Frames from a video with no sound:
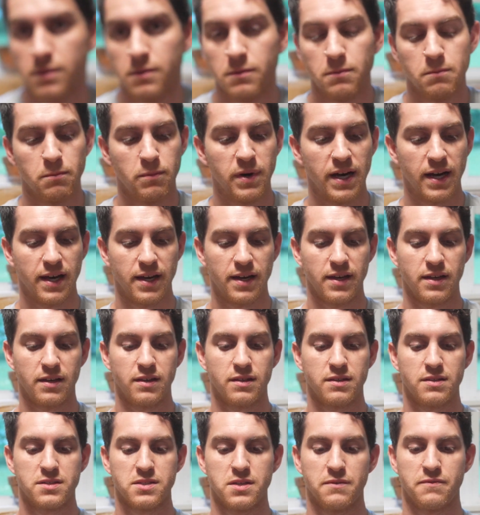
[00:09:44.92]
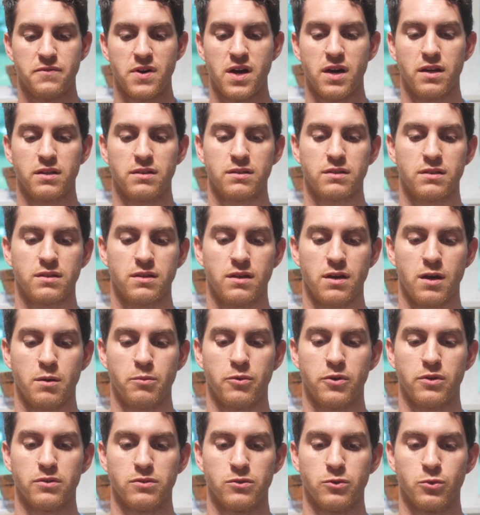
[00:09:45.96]
by Stephane
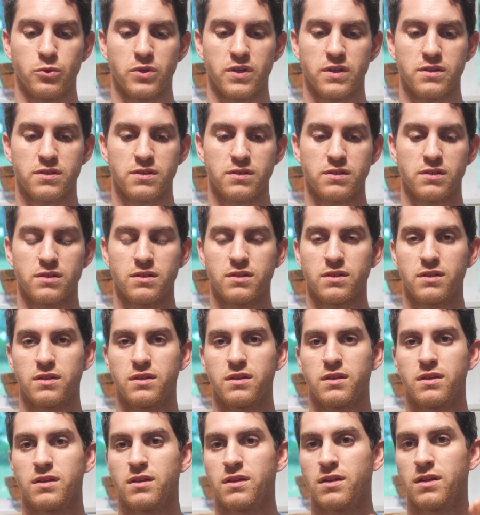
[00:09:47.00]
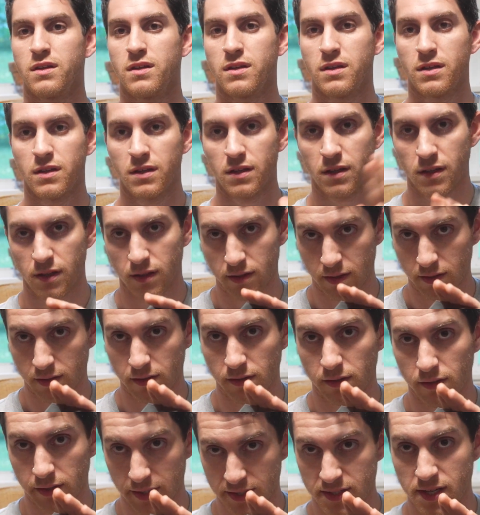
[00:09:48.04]
Humbert Lucas.
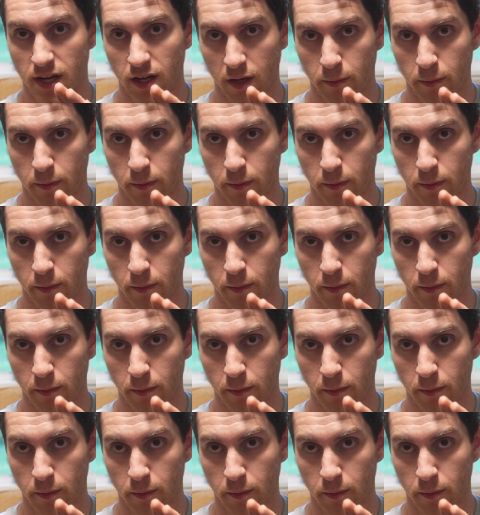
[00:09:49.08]
Let's talk